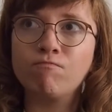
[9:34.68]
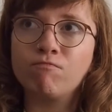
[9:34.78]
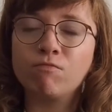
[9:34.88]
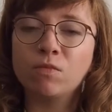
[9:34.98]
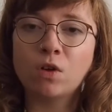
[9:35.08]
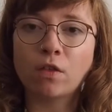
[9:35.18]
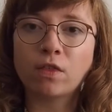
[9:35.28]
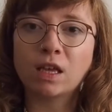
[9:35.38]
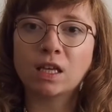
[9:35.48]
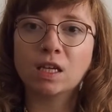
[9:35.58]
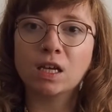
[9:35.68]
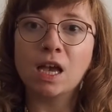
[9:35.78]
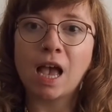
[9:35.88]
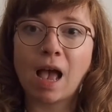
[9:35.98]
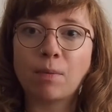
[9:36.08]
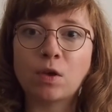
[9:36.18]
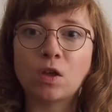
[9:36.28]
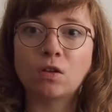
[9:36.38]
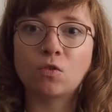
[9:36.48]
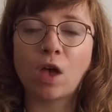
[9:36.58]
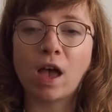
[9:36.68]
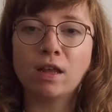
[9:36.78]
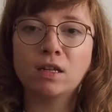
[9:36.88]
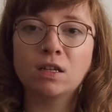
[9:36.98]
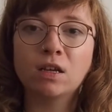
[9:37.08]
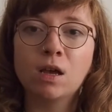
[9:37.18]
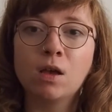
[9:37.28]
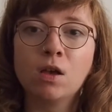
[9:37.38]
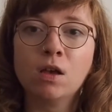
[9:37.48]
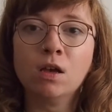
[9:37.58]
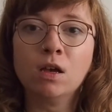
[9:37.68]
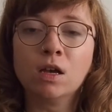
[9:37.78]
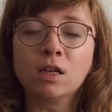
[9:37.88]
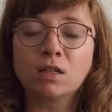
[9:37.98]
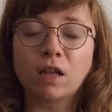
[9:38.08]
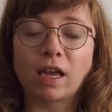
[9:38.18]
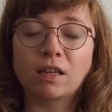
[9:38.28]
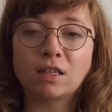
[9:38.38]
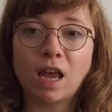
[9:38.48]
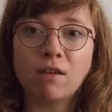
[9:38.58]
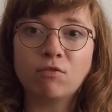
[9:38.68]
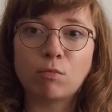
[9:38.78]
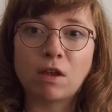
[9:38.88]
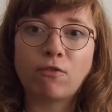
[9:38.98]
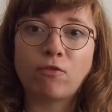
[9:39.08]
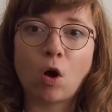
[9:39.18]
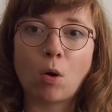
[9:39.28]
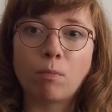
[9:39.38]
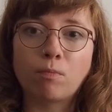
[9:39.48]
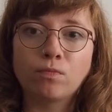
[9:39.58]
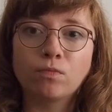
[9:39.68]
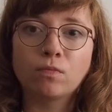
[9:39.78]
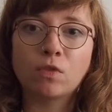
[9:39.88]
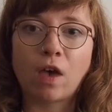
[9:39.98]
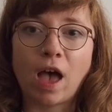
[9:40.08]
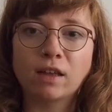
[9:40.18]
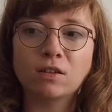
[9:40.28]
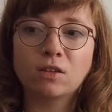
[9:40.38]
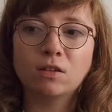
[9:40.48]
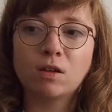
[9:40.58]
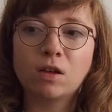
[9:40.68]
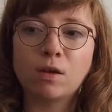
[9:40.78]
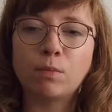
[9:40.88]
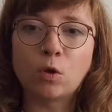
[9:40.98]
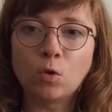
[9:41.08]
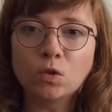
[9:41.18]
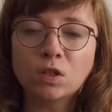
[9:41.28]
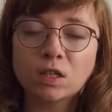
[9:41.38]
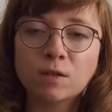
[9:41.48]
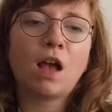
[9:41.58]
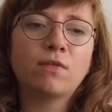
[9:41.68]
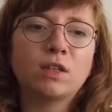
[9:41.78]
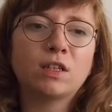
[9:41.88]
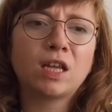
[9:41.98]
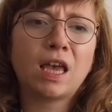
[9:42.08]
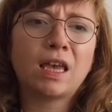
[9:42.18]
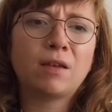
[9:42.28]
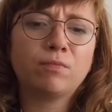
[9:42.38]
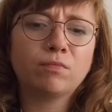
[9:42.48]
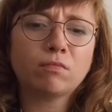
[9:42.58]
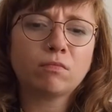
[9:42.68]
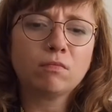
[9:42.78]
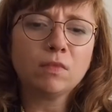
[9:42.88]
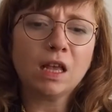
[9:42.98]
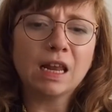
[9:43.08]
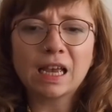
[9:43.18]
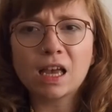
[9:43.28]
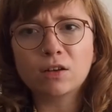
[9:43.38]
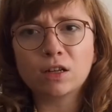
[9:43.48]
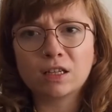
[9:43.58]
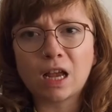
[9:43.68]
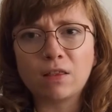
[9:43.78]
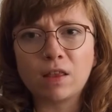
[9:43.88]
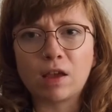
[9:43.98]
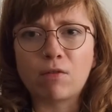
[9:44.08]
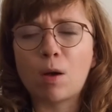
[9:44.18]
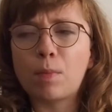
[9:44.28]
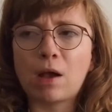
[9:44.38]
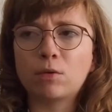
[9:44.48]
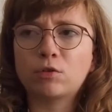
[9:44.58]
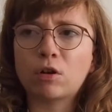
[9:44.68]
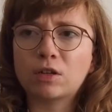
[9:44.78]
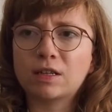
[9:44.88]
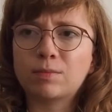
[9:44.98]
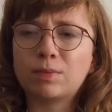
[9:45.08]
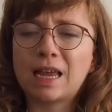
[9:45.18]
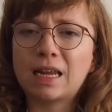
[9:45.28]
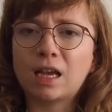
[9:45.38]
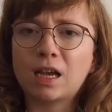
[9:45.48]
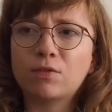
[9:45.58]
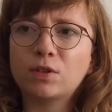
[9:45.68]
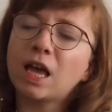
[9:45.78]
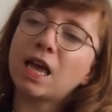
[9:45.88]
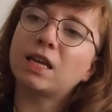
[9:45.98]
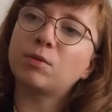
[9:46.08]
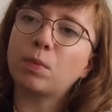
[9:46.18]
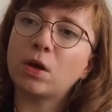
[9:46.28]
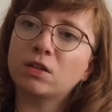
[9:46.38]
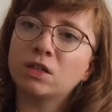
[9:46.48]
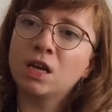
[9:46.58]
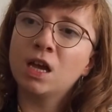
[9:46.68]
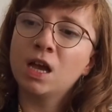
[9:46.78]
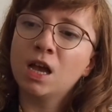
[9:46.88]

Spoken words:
nothing happened that like saved me from that abuse. I have to say, like, I understand that there are power structures at play, like I've said, but